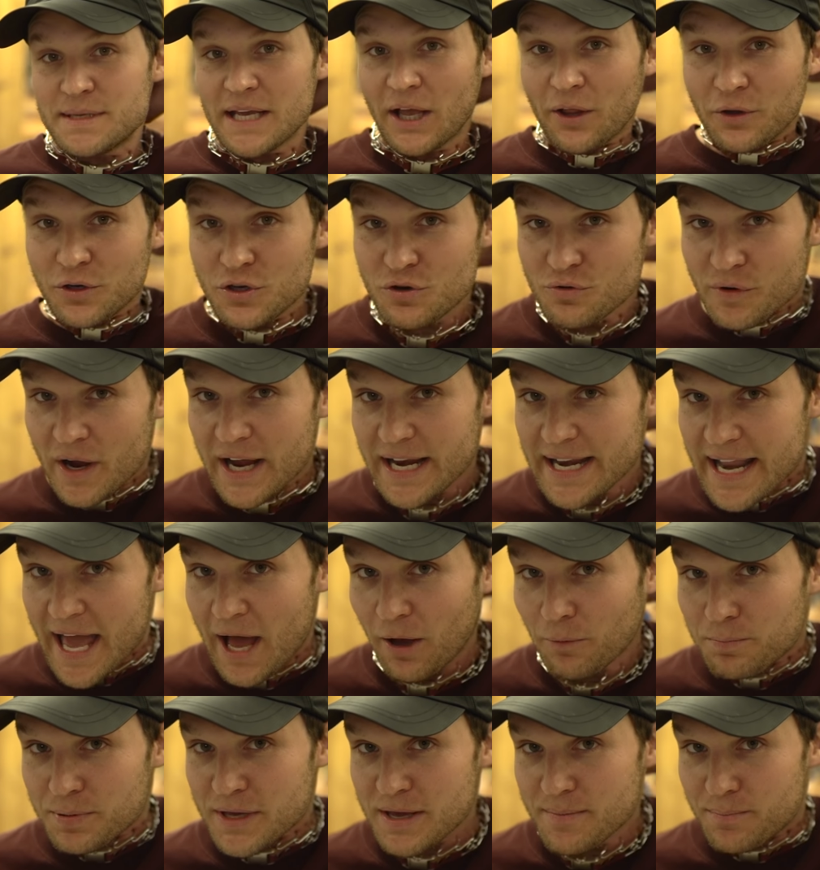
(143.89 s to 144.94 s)
telling you right
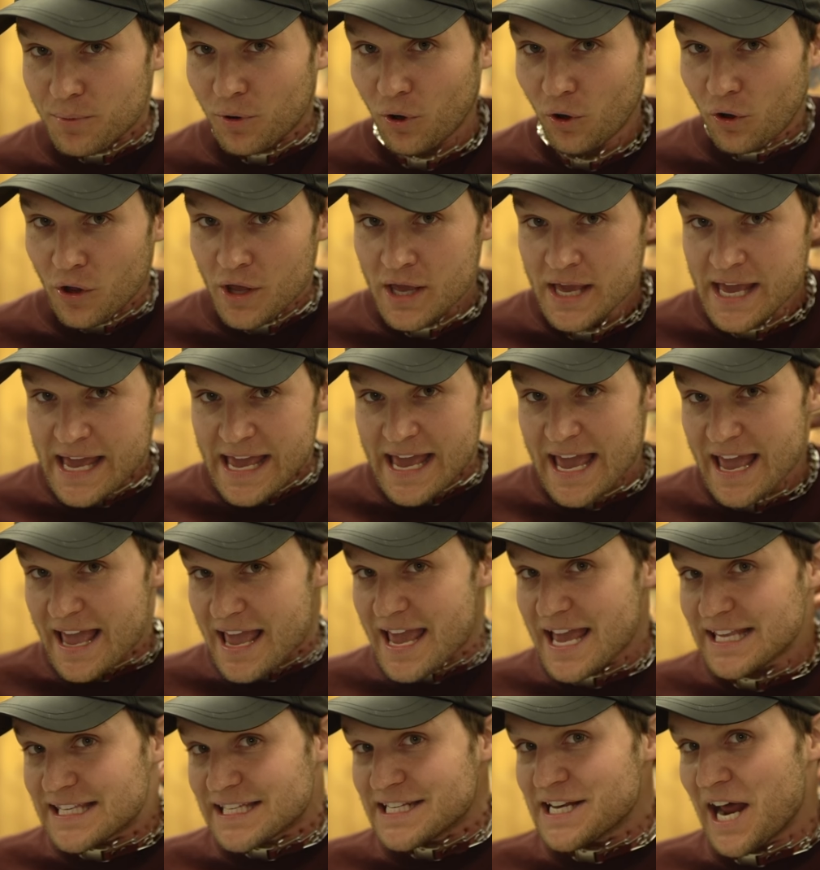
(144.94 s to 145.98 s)
now, people,
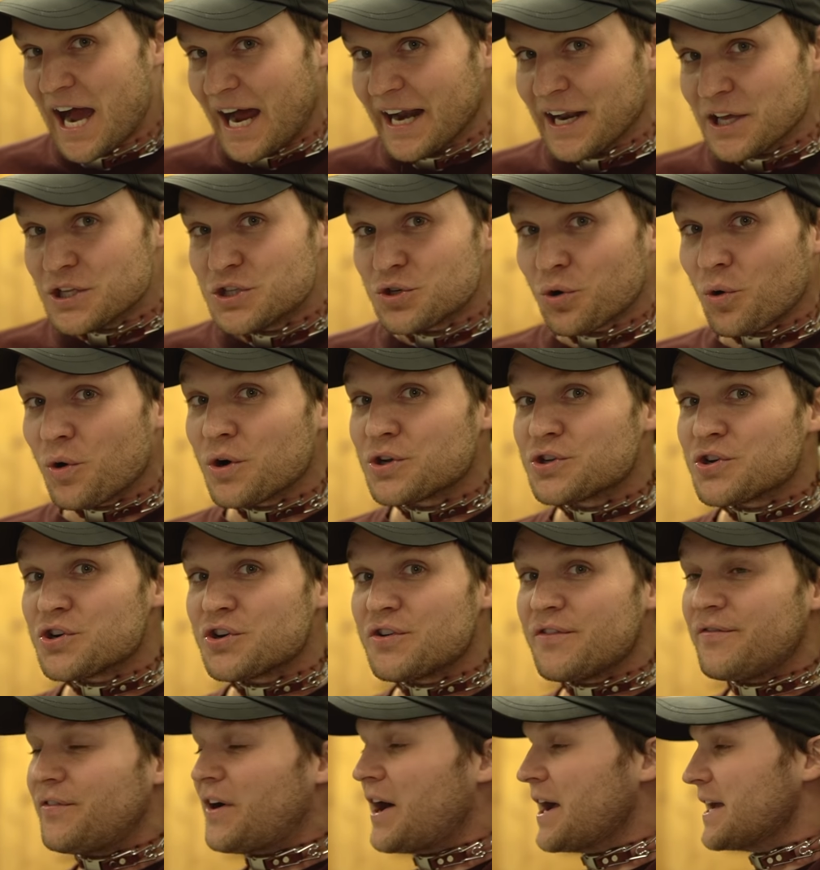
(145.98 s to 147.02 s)
it's not a torture
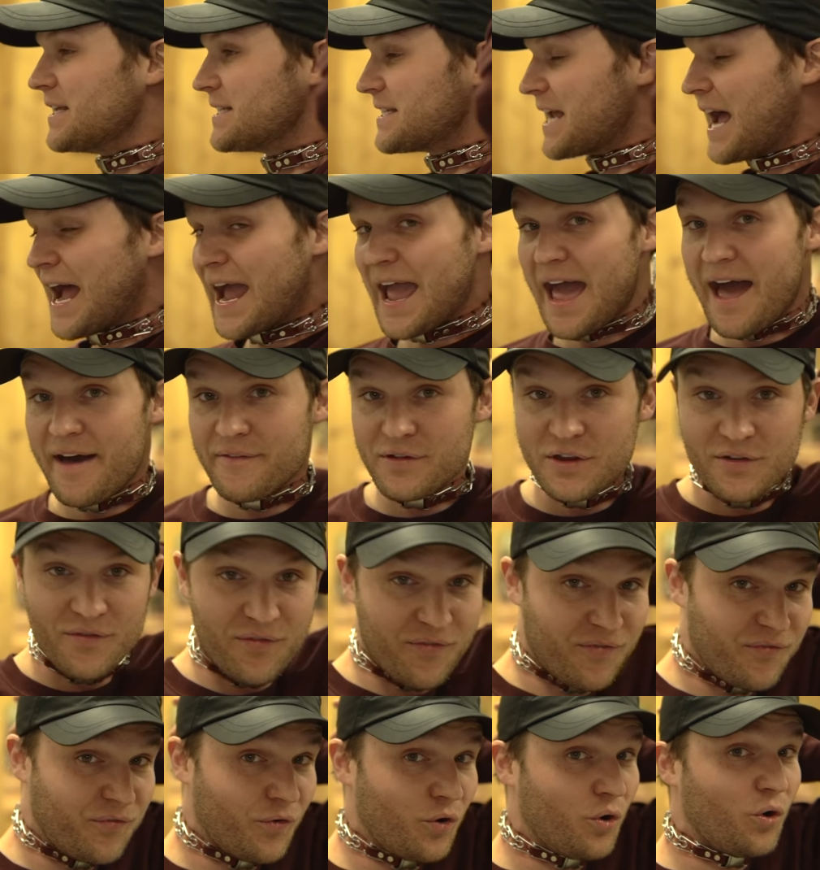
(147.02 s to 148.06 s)
device. I have it
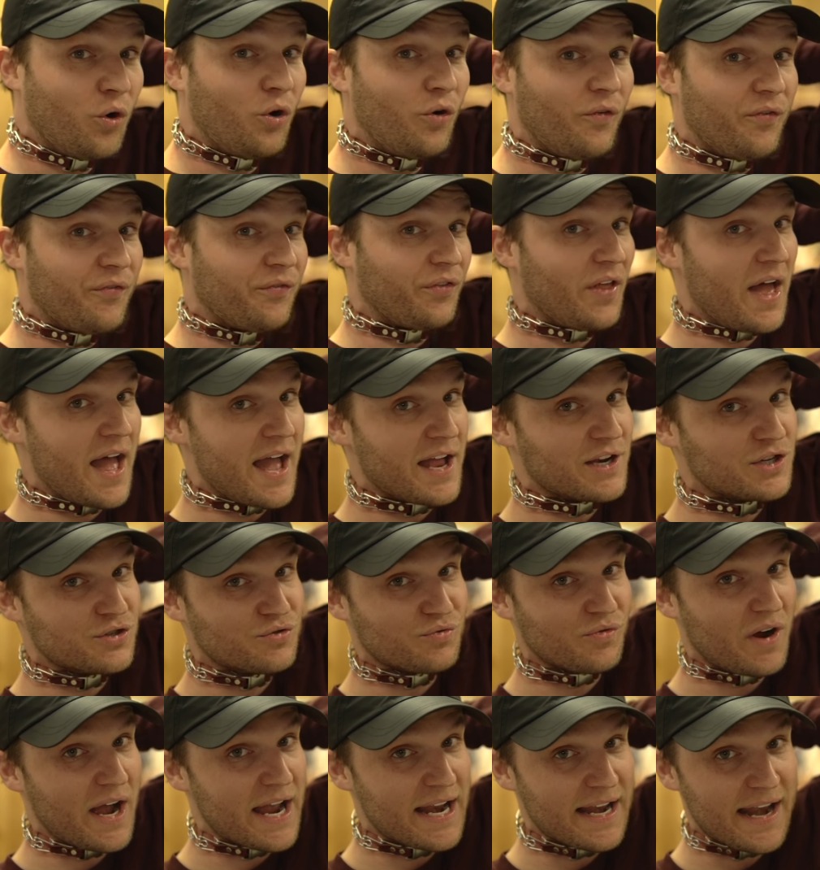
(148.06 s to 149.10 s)
full fledged
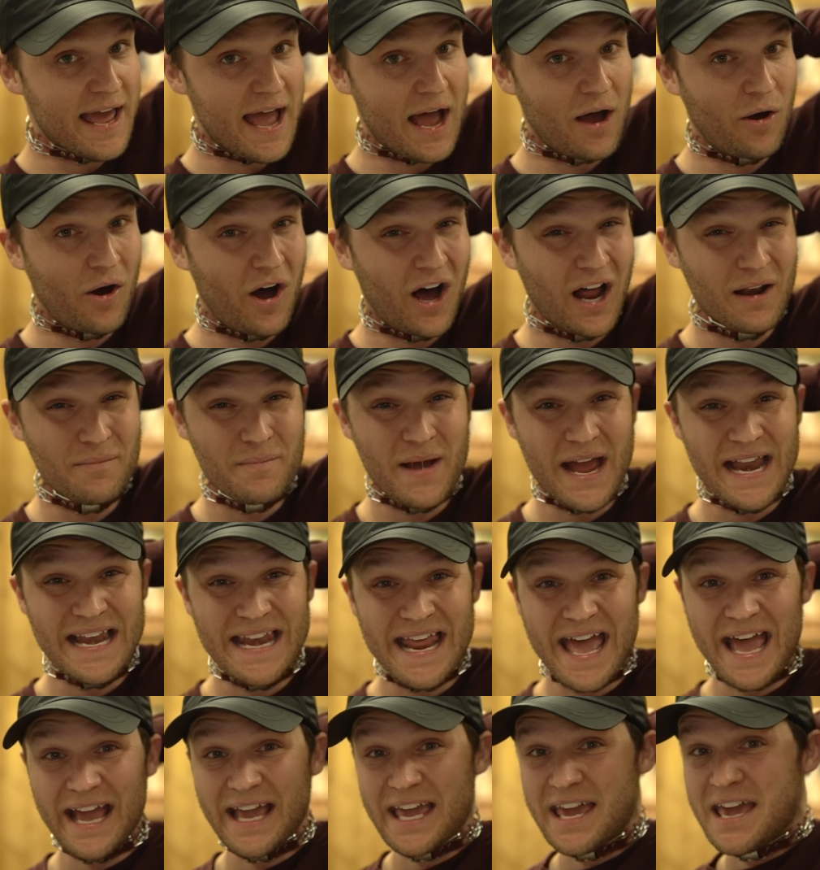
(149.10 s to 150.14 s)
right now on my
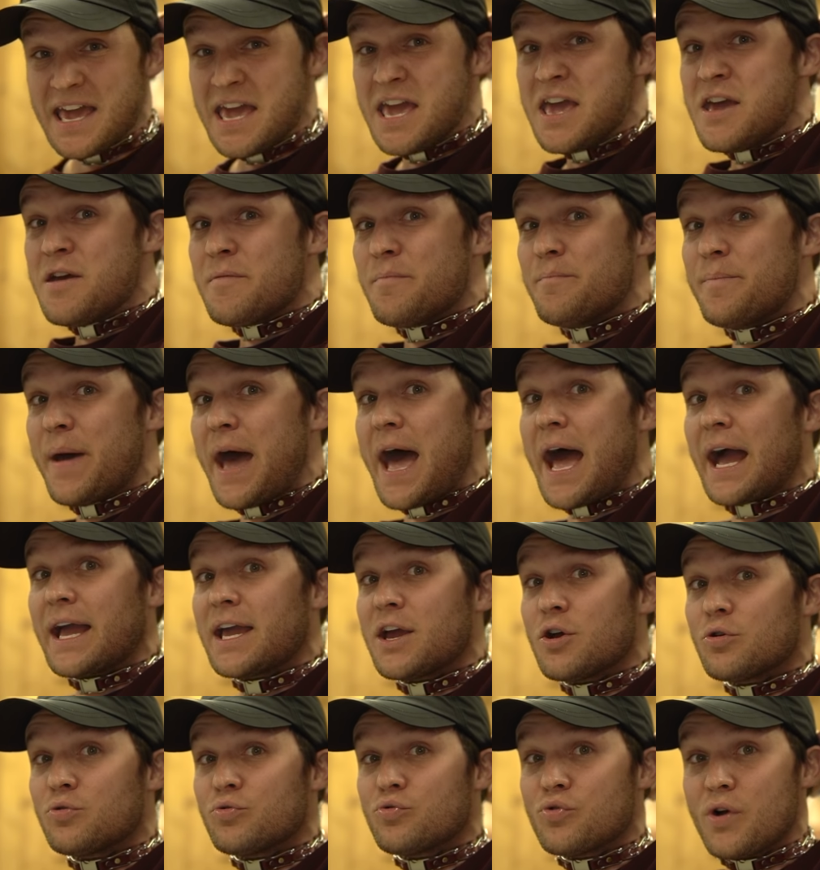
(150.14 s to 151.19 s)
neck,
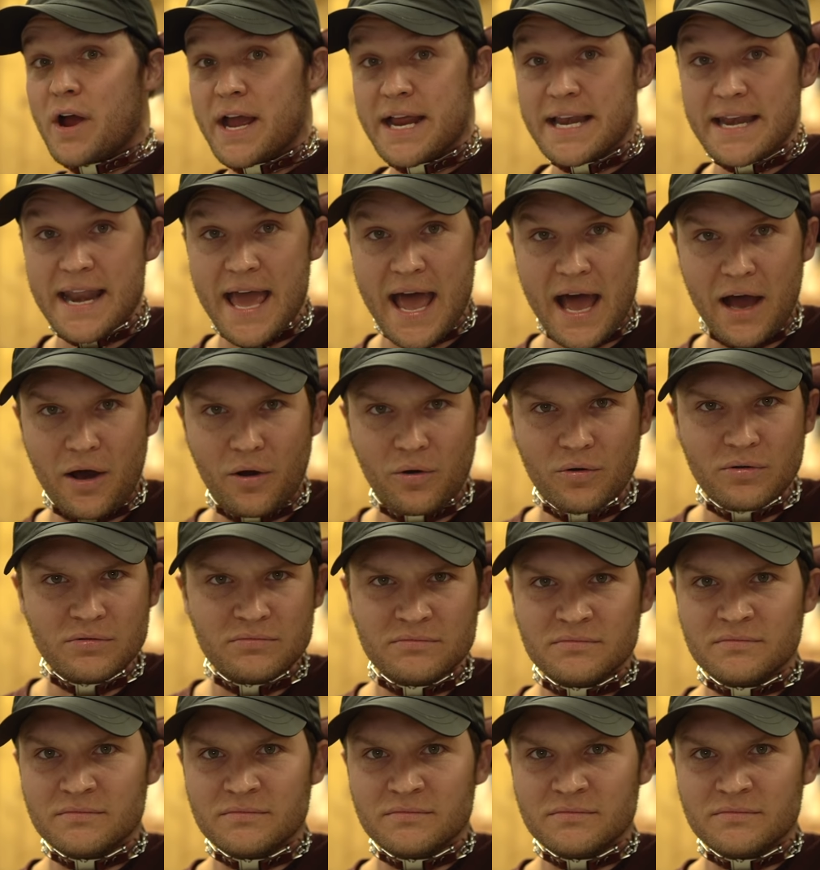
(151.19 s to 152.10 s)
back right now.